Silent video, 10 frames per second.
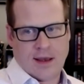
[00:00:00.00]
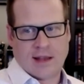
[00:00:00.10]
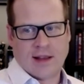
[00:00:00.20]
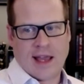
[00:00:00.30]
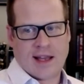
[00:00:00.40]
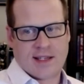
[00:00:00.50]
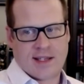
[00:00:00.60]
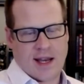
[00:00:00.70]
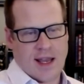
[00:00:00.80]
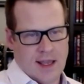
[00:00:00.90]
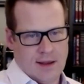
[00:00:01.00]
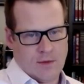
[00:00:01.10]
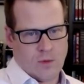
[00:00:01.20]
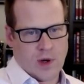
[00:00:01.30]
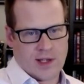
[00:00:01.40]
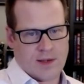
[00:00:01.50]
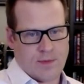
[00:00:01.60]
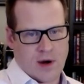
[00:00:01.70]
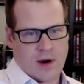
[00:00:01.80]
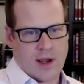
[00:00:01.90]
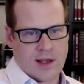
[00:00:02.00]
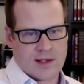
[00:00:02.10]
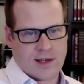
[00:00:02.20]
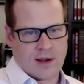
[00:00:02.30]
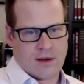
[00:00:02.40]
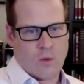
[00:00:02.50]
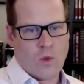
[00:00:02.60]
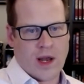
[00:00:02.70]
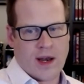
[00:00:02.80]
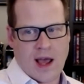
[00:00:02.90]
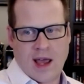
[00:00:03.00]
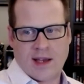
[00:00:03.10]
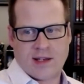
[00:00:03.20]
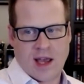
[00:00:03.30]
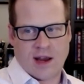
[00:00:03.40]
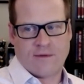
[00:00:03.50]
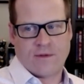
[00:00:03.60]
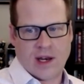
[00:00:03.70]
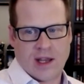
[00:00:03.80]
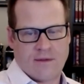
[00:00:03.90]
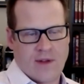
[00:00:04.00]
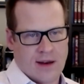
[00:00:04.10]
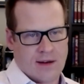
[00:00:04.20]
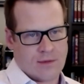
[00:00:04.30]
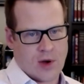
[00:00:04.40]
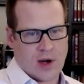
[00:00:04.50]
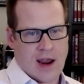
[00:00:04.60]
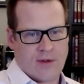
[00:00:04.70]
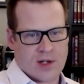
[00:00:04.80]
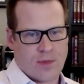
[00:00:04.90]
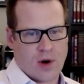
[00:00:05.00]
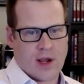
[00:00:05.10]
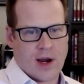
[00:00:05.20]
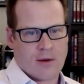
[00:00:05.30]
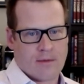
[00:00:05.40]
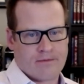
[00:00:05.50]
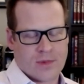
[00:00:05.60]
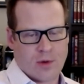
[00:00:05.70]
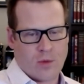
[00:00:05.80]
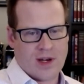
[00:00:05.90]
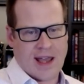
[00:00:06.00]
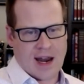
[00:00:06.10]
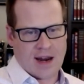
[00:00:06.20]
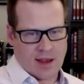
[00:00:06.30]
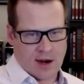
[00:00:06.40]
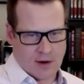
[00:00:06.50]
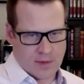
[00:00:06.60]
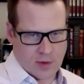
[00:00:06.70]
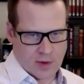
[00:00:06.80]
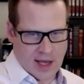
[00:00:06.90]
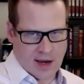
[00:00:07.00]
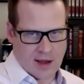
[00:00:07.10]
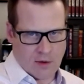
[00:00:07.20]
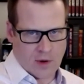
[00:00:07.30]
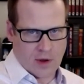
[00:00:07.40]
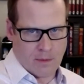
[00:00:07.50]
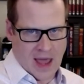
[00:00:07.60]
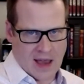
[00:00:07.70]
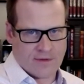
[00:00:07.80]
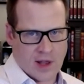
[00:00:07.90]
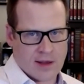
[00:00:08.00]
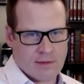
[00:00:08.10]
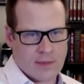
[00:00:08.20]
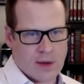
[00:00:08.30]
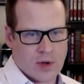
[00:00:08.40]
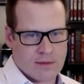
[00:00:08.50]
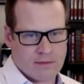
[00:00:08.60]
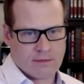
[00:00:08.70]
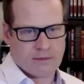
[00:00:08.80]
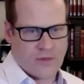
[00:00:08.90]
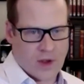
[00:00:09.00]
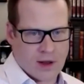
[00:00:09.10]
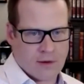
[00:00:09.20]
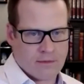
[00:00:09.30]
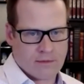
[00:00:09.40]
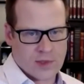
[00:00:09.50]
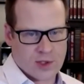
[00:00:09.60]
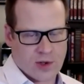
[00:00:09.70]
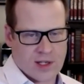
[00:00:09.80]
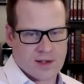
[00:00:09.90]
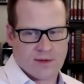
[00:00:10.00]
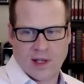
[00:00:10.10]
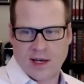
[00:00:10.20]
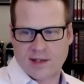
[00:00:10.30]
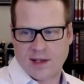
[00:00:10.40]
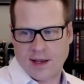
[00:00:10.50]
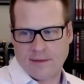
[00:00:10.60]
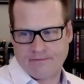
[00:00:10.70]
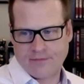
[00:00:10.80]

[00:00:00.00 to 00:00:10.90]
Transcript: Atlantic City would experience one high tide flooding event on average per year. So one day out of the year, you would get a real bad flood that would fill the streets of Atlantic City.